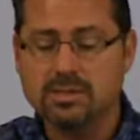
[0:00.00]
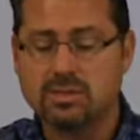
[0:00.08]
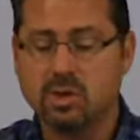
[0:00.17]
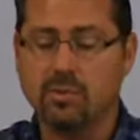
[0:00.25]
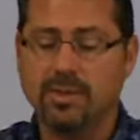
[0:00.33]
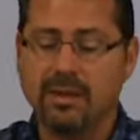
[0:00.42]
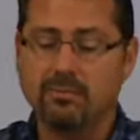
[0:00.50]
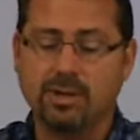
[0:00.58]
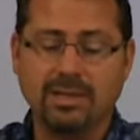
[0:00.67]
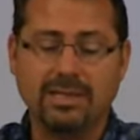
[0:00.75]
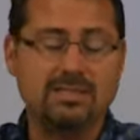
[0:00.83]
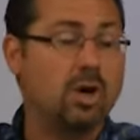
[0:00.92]
so they
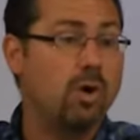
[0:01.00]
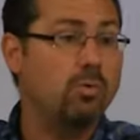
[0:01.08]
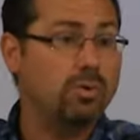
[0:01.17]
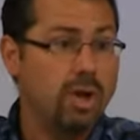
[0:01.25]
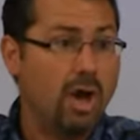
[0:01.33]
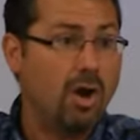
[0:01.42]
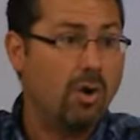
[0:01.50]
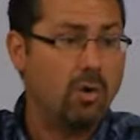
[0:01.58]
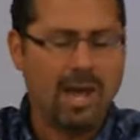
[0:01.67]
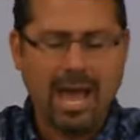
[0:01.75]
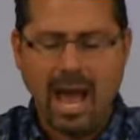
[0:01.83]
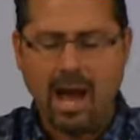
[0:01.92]
really don't
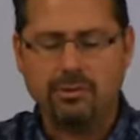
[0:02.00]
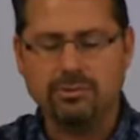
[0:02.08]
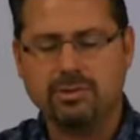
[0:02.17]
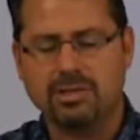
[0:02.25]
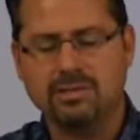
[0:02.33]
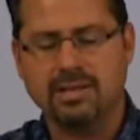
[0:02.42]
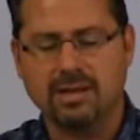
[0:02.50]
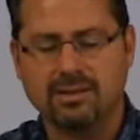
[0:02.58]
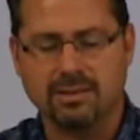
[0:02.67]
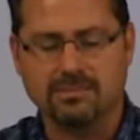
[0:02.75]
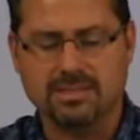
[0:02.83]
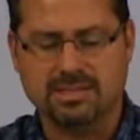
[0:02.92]
know how to
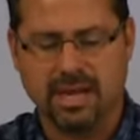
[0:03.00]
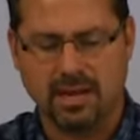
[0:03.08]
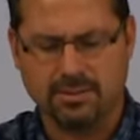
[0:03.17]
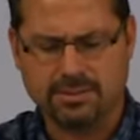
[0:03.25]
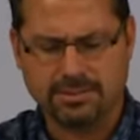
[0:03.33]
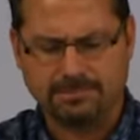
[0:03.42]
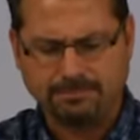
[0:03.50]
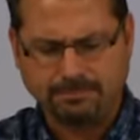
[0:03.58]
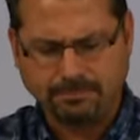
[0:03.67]
conduct themselves.